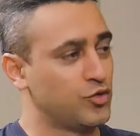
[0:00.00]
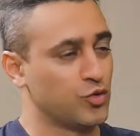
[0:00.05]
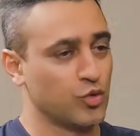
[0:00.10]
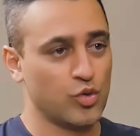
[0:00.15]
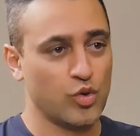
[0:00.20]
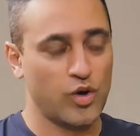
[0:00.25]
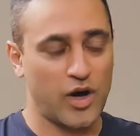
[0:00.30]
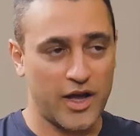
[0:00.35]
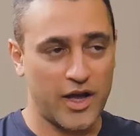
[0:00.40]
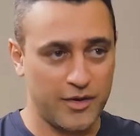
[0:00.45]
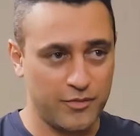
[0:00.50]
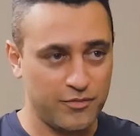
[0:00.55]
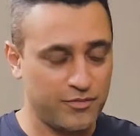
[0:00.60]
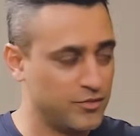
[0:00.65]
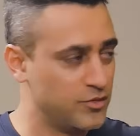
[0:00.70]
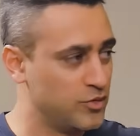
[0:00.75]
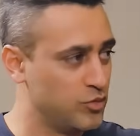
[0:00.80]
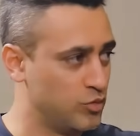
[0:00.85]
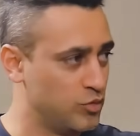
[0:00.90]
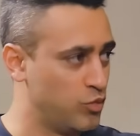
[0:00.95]
So I
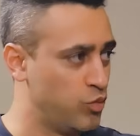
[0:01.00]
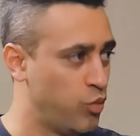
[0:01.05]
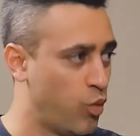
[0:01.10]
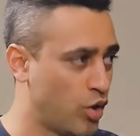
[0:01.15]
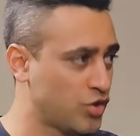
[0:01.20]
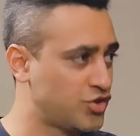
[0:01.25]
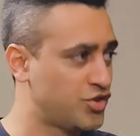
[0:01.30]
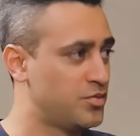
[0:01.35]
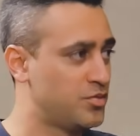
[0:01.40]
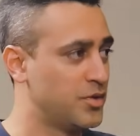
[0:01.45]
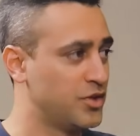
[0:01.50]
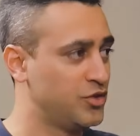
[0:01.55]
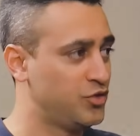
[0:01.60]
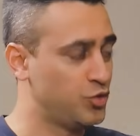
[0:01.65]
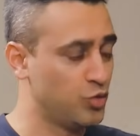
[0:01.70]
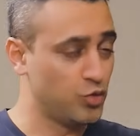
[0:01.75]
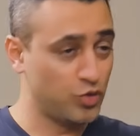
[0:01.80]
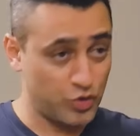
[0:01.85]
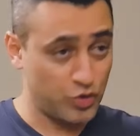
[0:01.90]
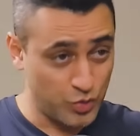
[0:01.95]
watched
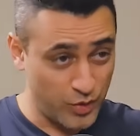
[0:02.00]
Mansoor